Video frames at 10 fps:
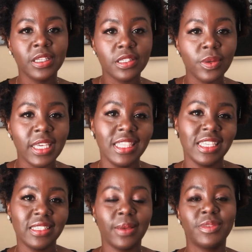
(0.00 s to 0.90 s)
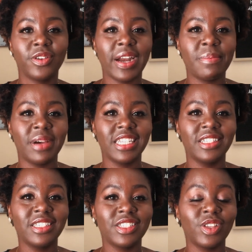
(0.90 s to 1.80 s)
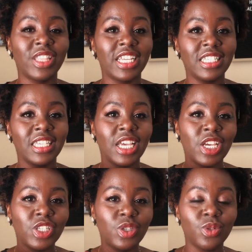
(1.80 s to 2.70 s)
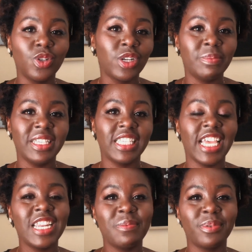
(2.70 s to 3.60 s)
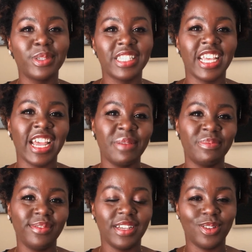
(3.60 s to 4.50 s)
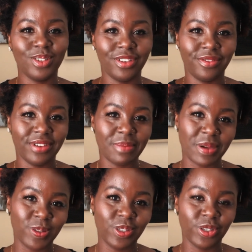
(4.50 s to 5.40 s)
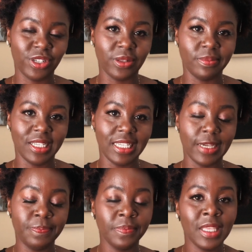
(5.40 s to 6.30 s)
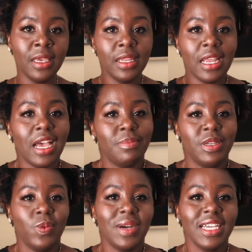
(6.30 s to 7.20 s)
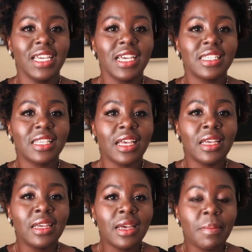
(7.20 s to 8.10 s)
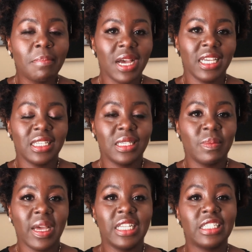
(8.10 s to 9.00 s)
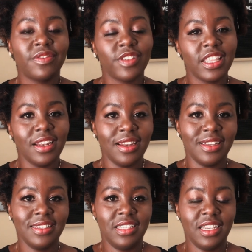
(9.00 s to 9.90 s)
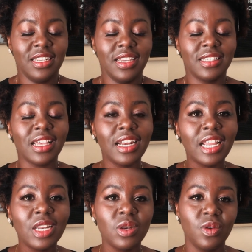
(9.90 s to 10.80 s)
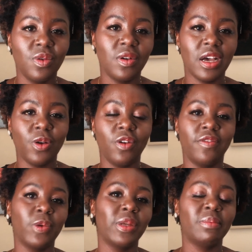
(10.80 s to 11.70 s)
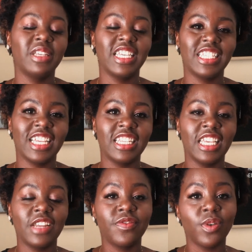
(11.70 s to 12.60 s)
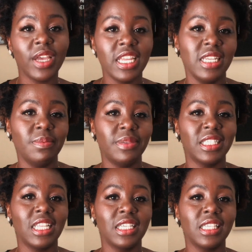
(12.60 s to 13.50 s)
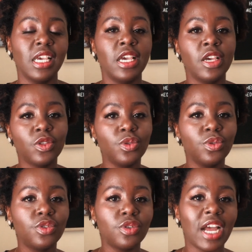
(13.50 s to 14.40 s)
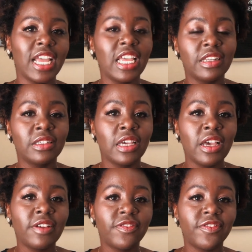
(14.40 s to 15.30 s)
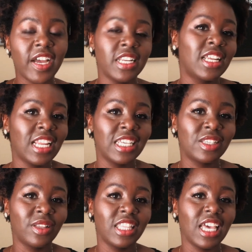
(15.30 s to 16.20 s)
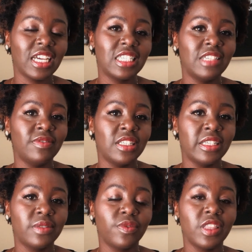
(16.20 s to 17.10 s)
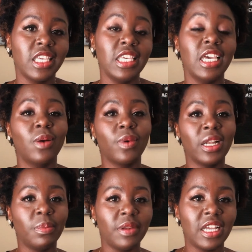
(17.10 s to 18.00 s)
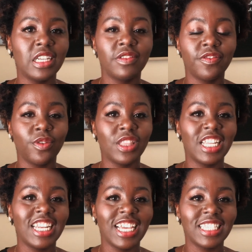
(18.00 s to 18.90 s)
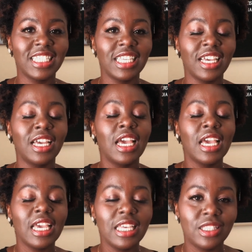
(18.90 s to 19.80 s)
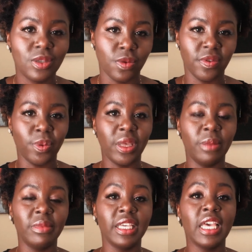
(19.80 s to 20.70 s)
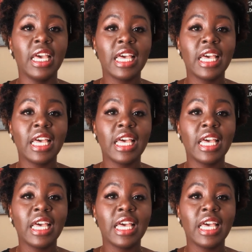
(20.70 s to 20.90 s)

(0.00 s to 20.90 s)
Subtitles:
So hit the subscribe button so that you don't miss any post that I put out about social media. Now, I've been working as a marketing manager for the last 10 years, and I know how overwhelming it can get for any business to try and finalize all the activities for the year while planning for the next year. It's overwhelming.